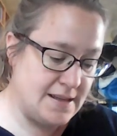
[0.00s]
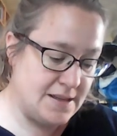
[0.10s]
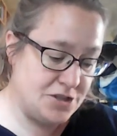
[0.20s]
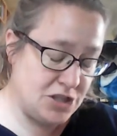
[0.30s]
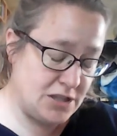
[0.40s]

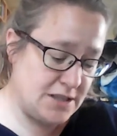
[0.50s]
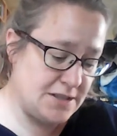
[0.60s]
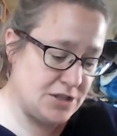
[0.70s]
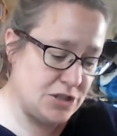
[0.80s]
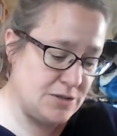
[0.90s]
and she
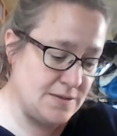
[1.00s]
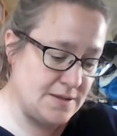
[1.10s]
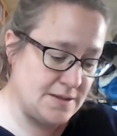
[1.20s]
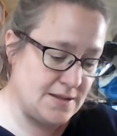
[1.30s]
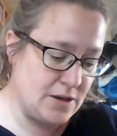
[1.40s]
needed shoes
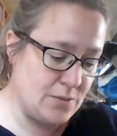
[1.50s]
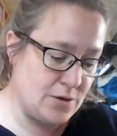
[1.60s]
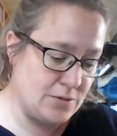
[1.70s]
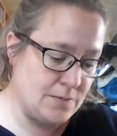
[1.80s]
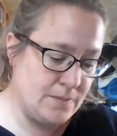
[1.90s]
and so
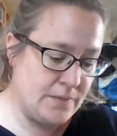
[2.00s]
on.